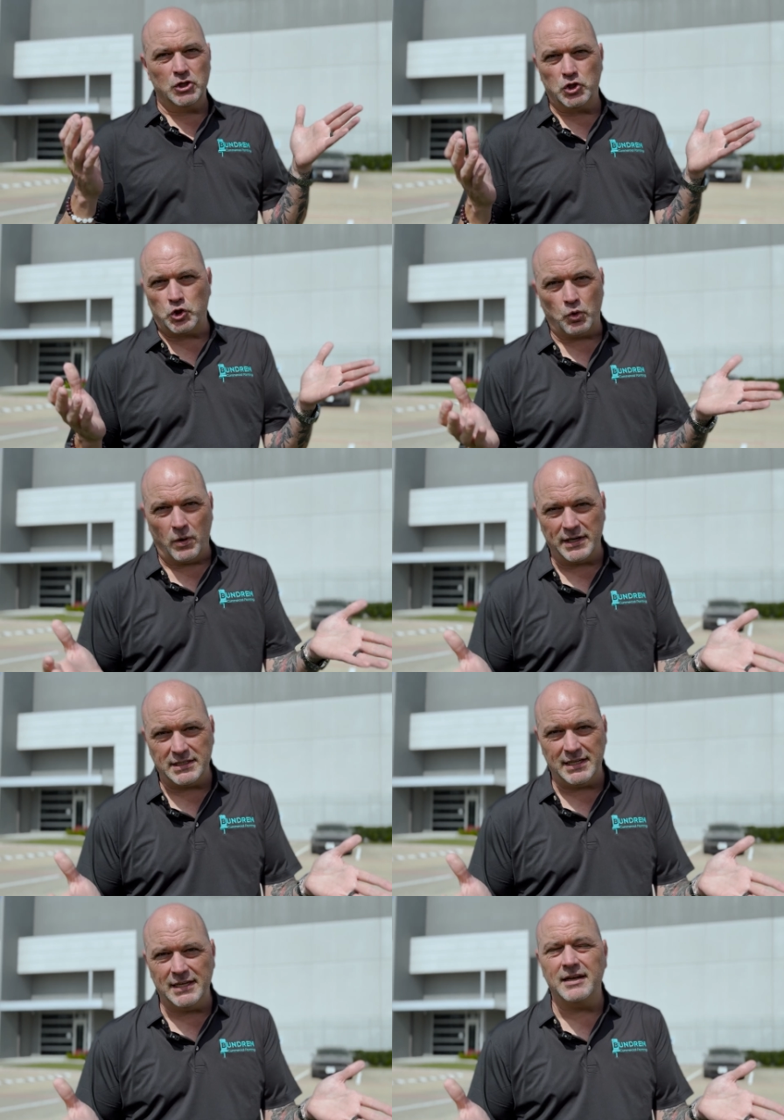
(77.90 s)

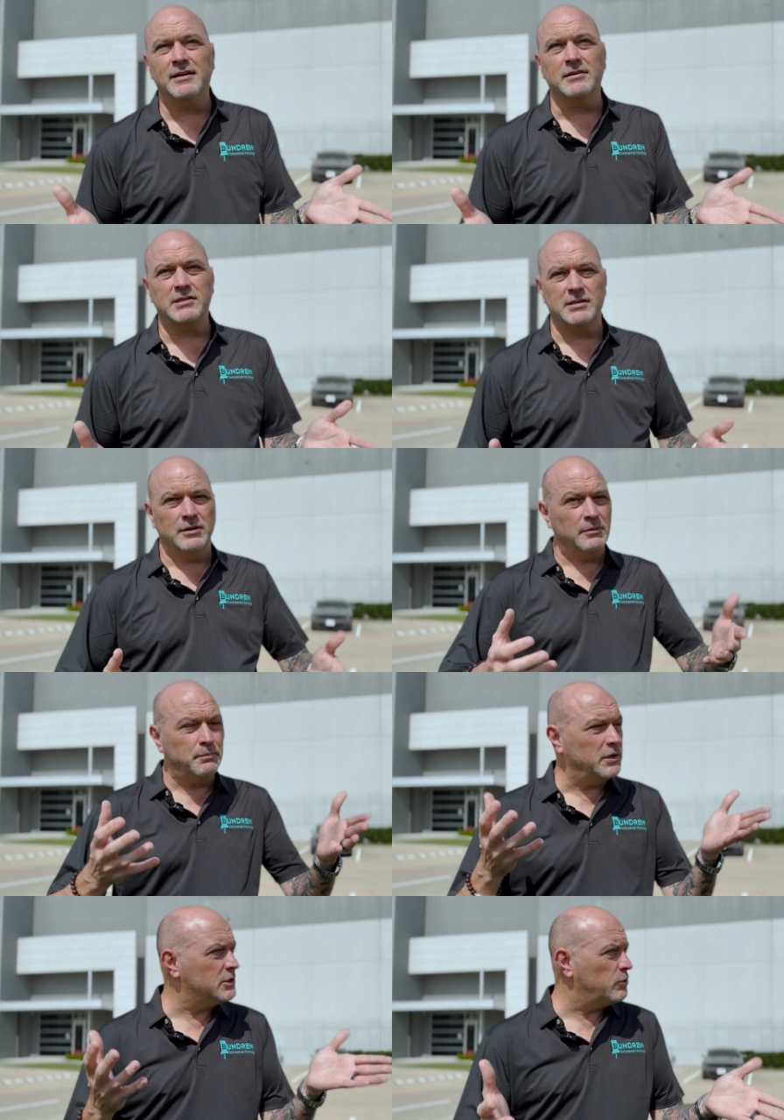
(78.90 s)
20 years.
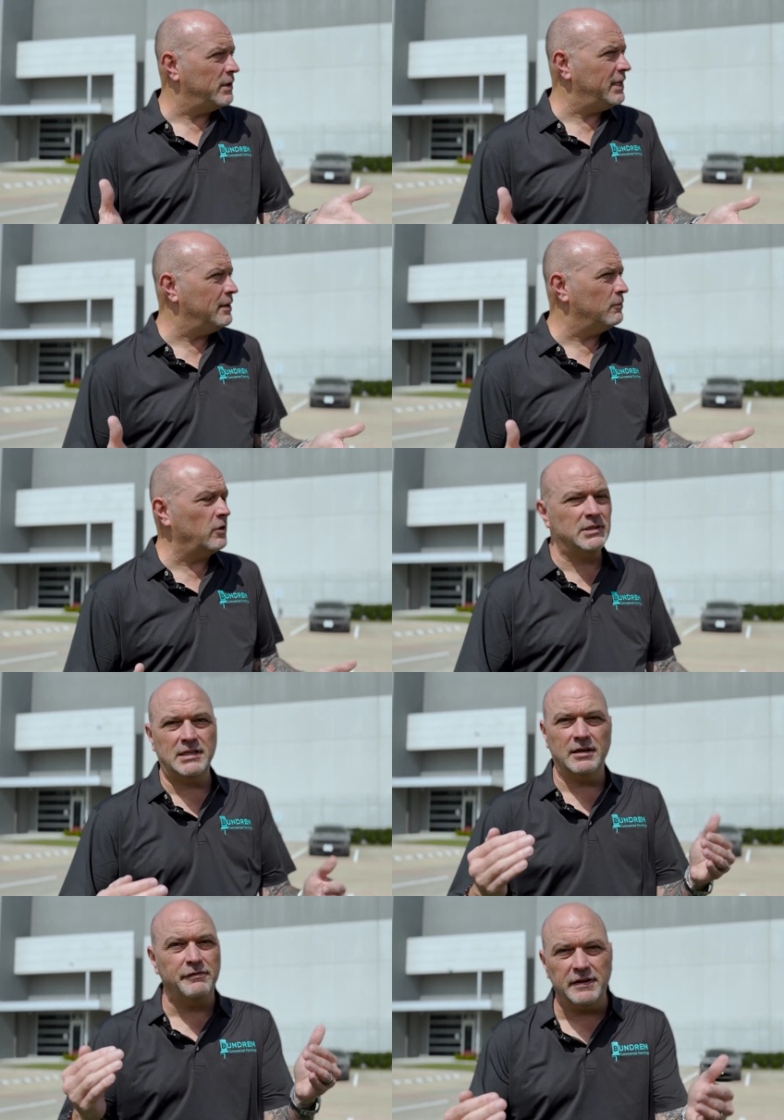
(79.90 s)
Put a 20-year
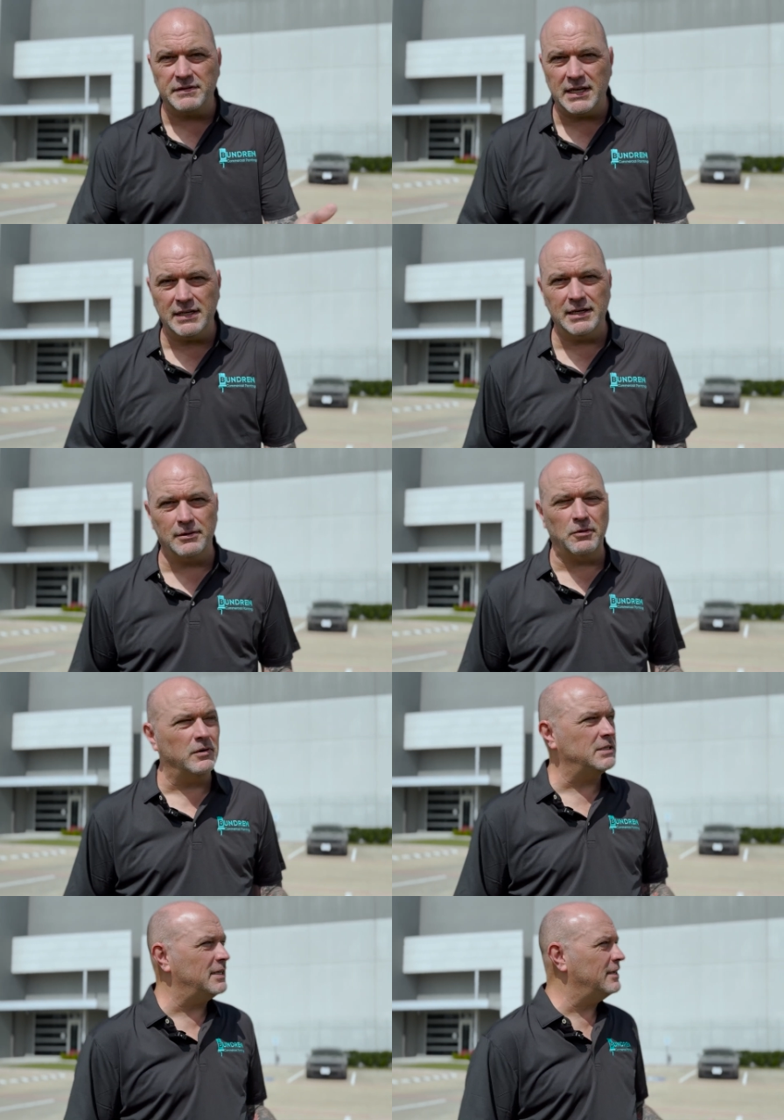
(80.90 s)
warranty, a 15-year
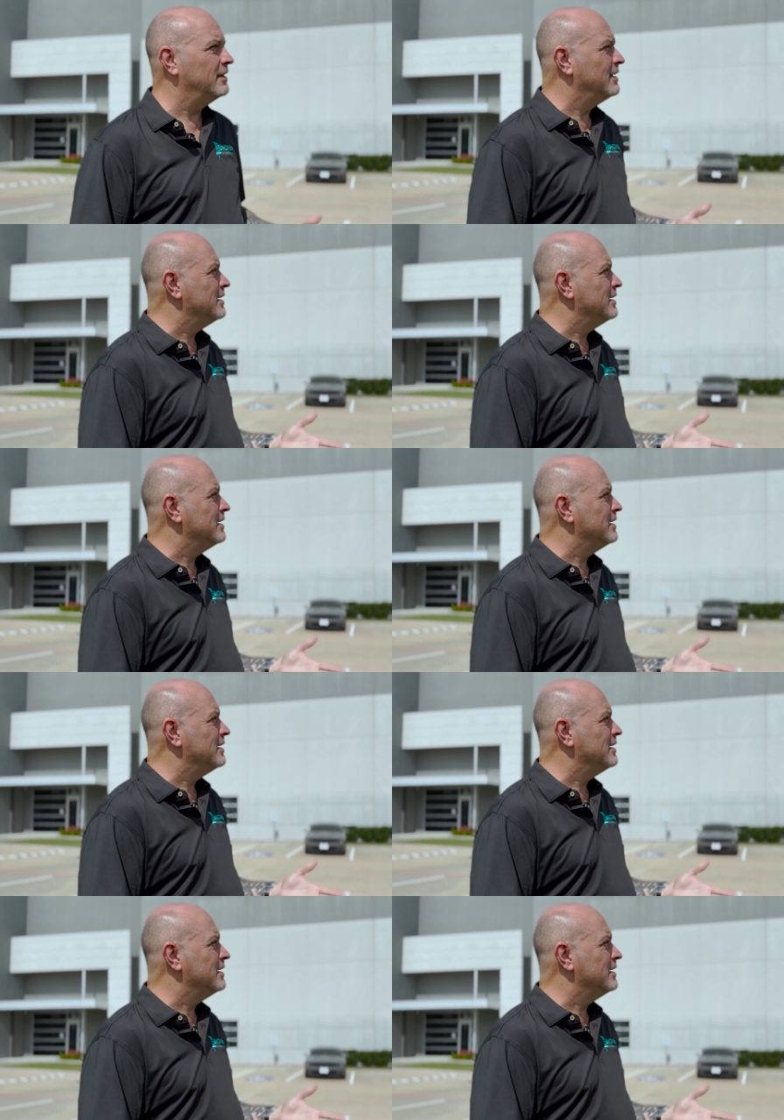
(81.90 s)
warranty.